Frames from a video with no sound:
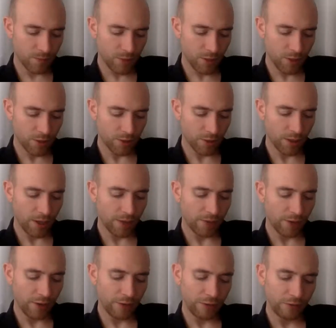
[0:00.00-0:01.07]
to create a
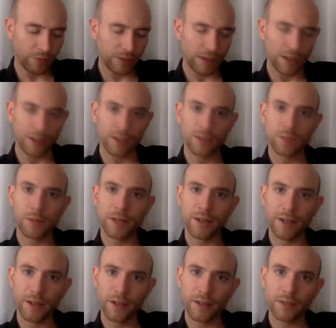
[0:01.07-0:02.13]
raving fan
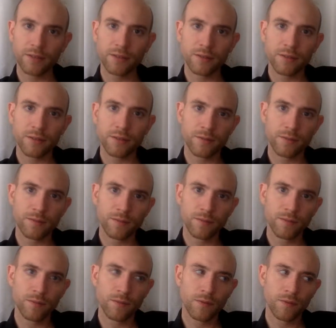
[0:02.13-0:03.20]
experience
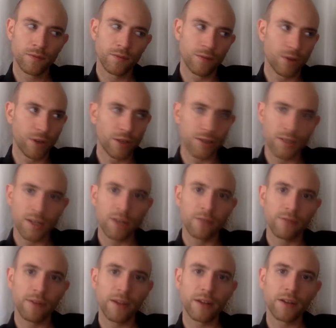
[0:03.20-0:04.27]
for yourself
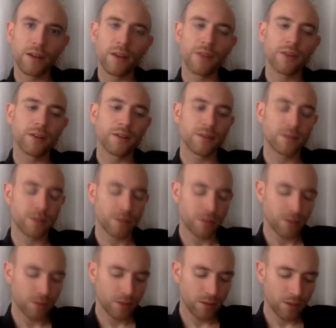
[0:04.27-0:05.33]
and others,
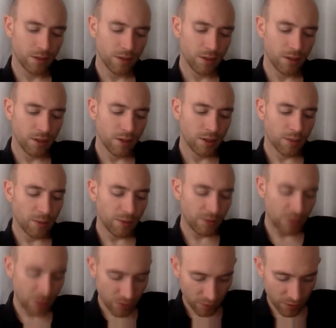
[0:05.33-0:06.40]
to be
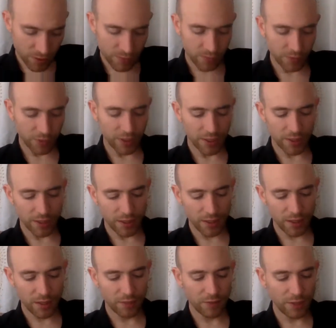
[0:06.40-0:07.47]
resourceful to get the
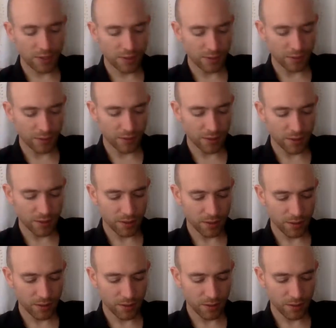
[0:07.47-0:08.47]
needed resources,